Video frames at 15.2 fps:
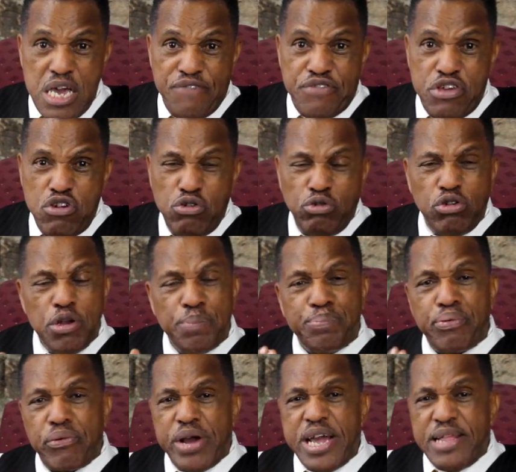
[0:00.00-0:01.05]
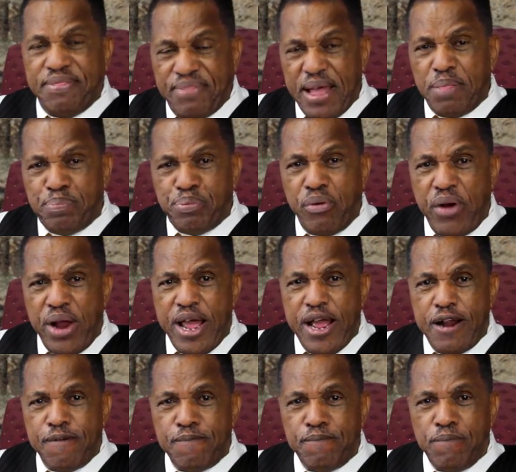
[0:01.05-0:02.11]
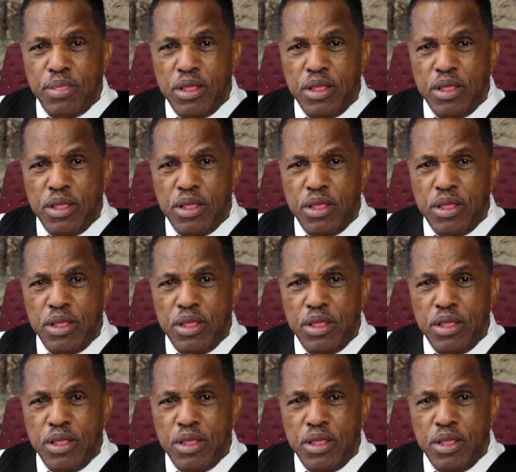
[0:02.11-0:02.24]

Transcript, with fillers: if you prayed that prayer